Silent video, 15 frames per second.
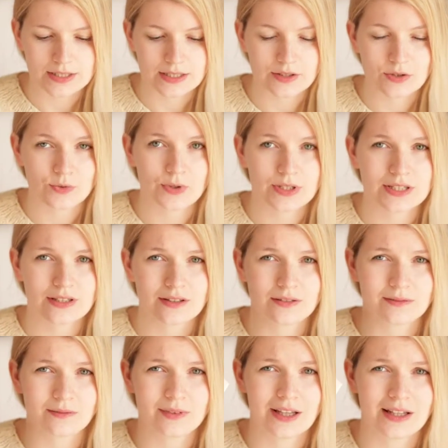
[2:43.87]
It's written
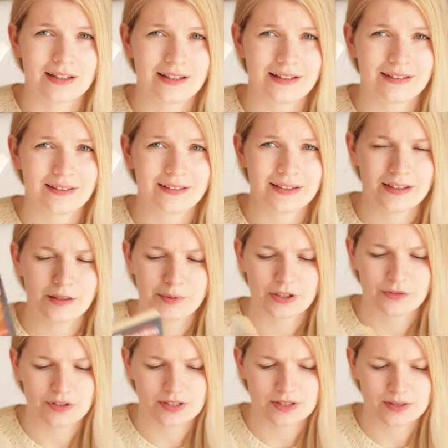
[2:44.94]
in a little bit
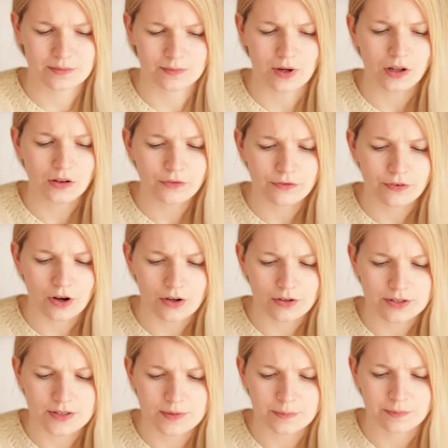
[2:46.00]
of a small
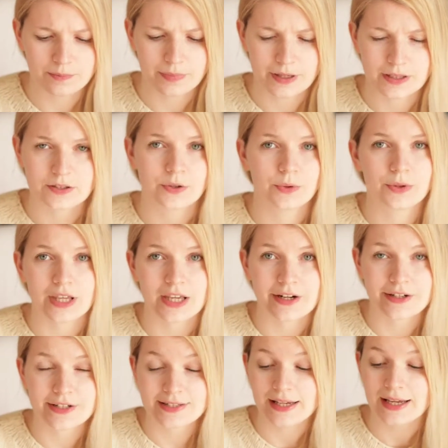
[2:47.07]
font, but who
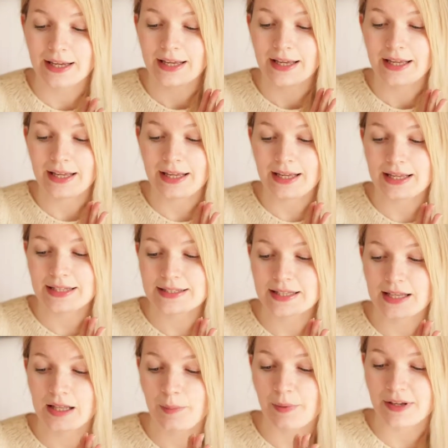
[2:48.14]
cares? It's
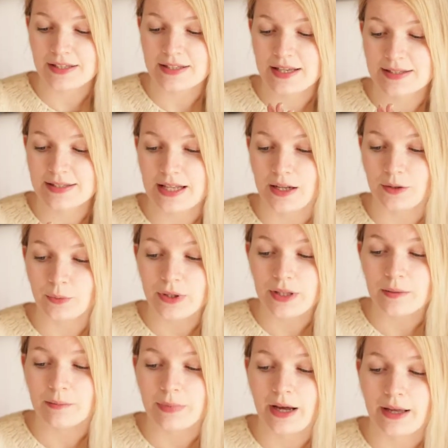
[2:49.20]
La Princesse de la Nuit
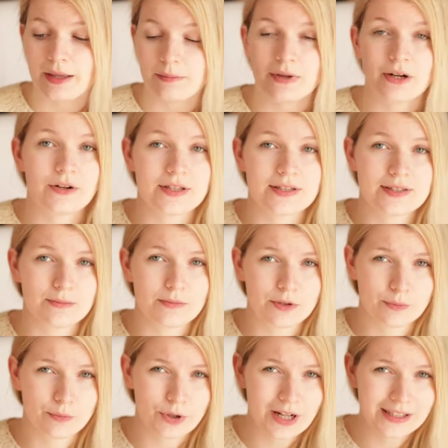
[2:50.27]
by Marion Zimmer
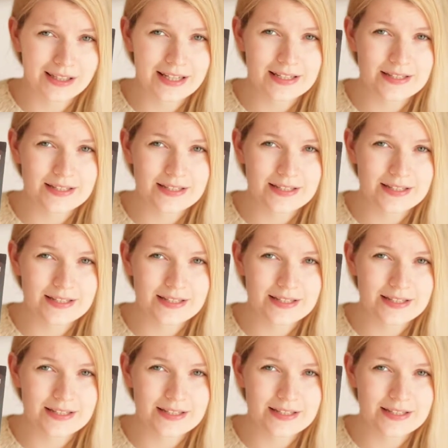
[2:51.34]
Bradley.